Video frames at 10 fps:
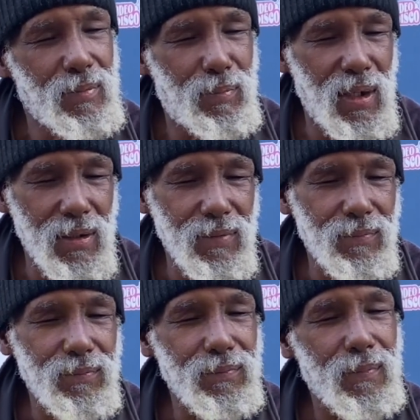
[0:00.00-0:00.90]
But
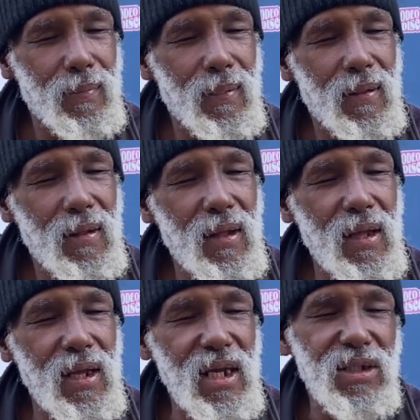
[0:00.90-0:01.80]
okay.
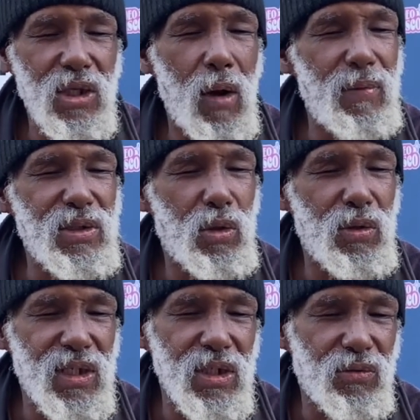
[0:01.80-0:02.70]
It's always
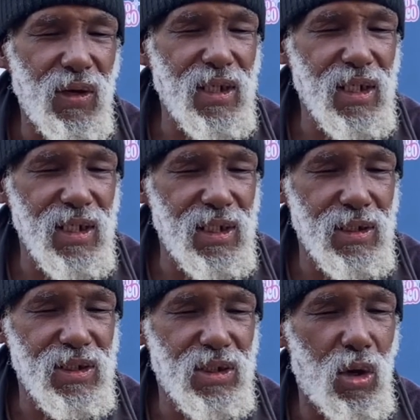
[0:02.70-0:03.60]
going to get greater
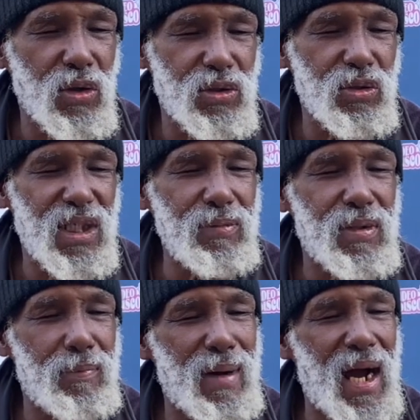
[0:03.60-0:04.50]
later as long as you keep
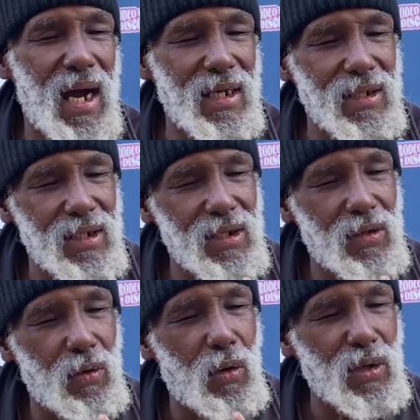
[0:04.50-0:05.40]
your mind
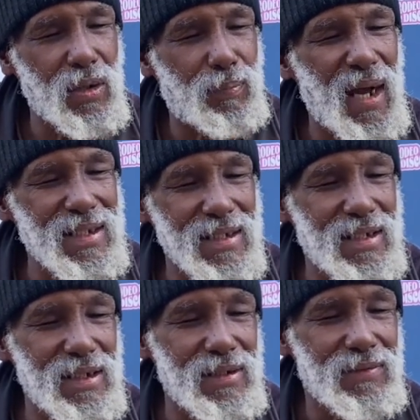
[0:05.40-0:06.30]
on the
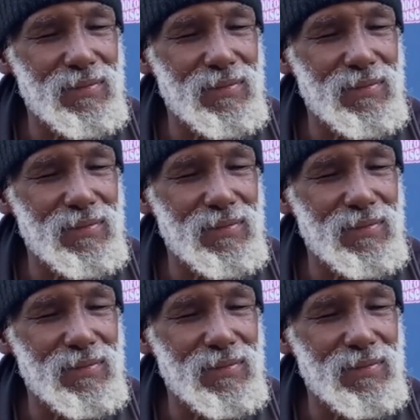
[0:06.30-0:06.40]
positive.